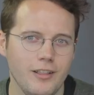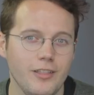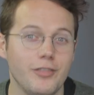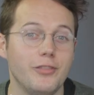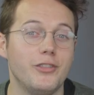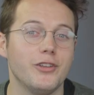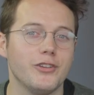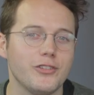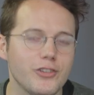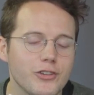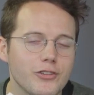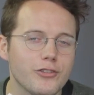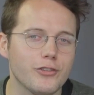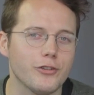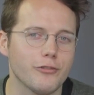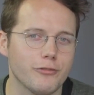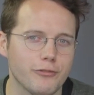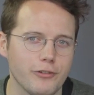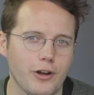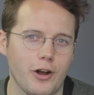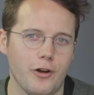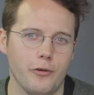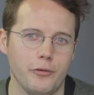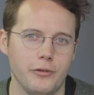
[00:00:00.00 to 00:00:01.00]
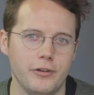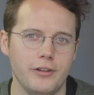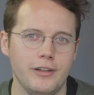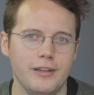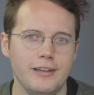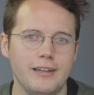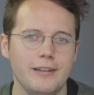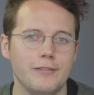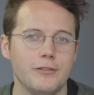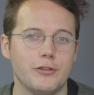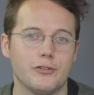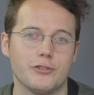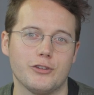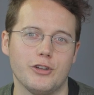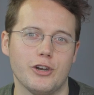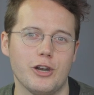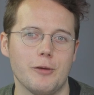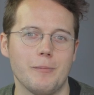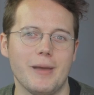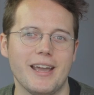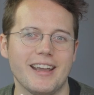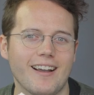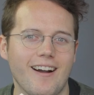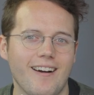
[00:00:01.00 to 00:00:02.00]
This is the phone that's
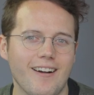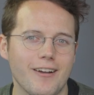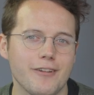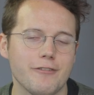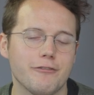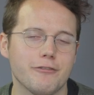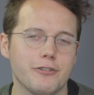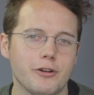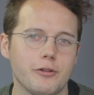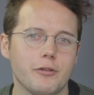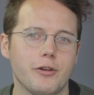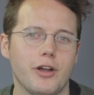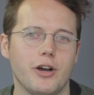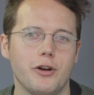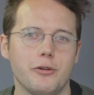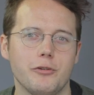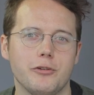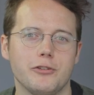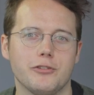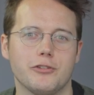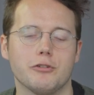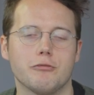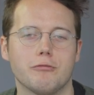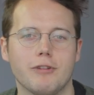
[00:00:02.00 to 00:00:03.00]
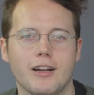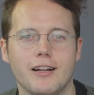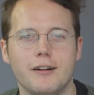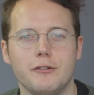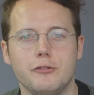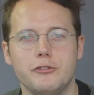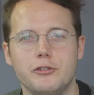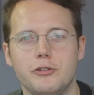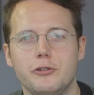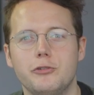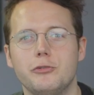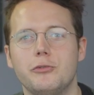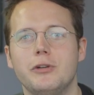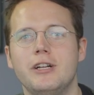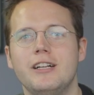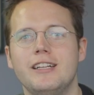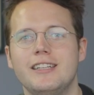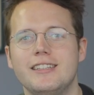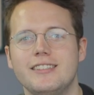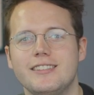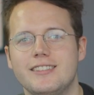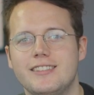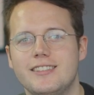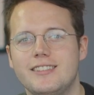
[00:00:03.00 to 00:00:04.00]
gonna make iPhone owners around you
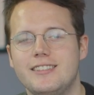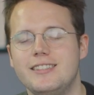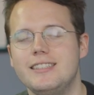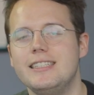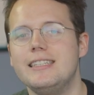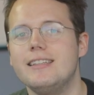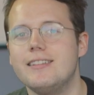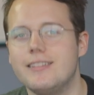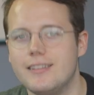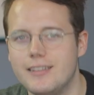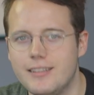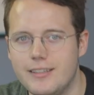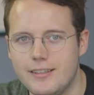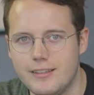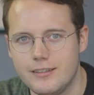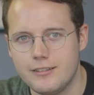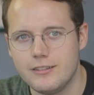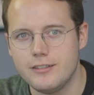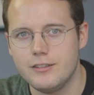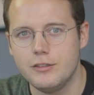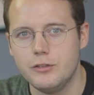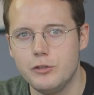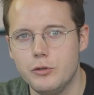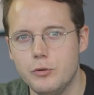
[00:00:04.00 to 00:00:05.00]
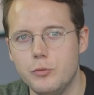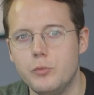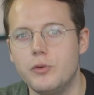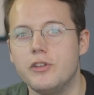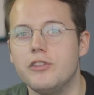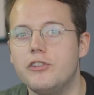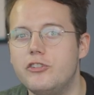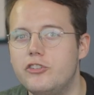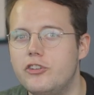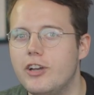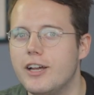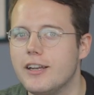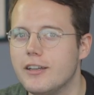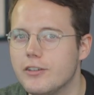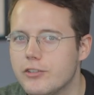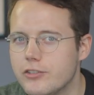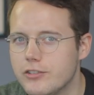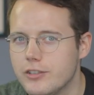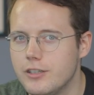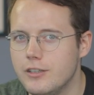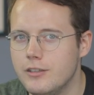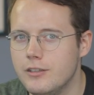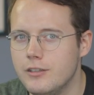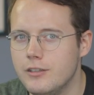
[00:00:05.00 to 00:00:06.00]
seething with jealousy.